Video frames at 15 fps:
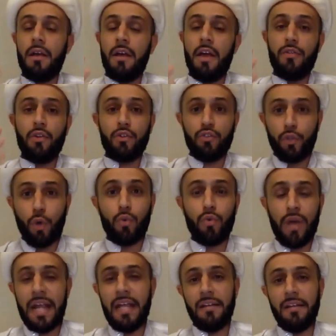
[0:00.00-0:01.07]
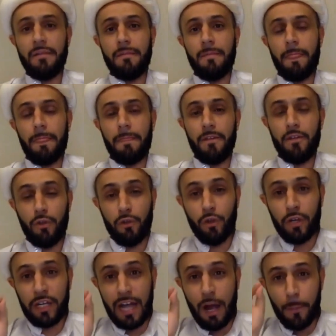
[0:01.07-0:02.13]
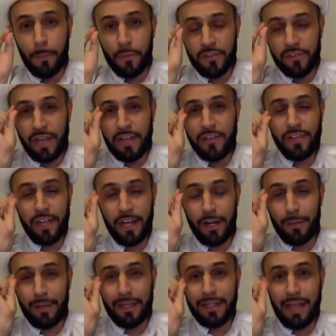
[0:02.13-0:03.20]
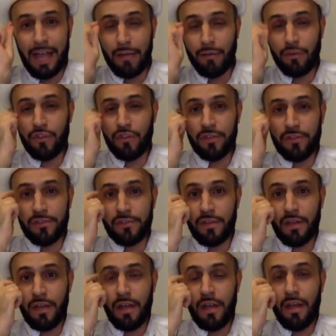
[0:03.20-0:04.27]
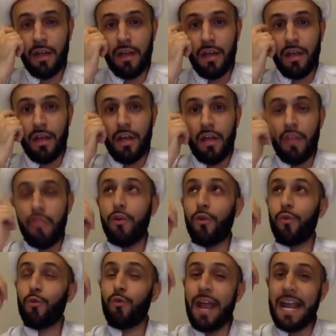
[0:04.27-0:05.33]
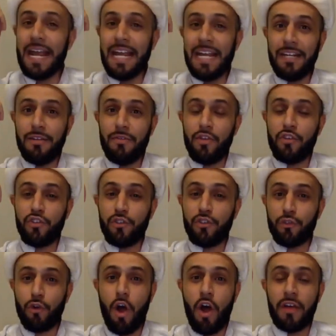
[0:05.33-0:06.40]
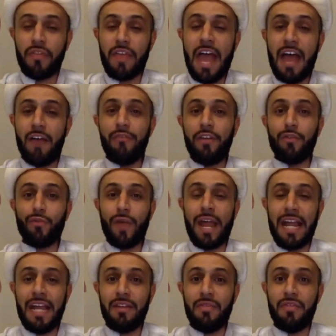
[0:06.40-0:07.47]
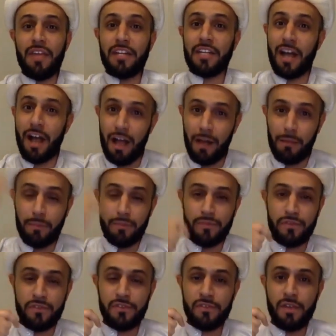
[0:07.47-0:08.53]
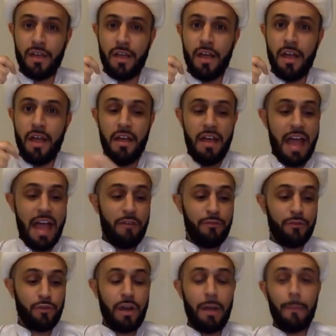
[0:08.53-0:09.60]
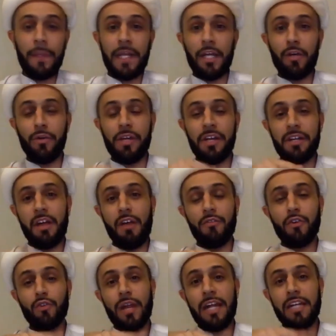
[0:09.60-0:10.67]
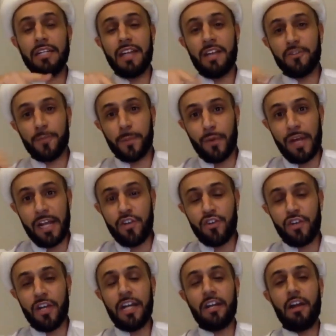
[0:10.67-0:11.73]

and there's no rain, you know, look at how precise the Arabic language is. The rain, the strong, the heavy rain that comes after a period of great desperation,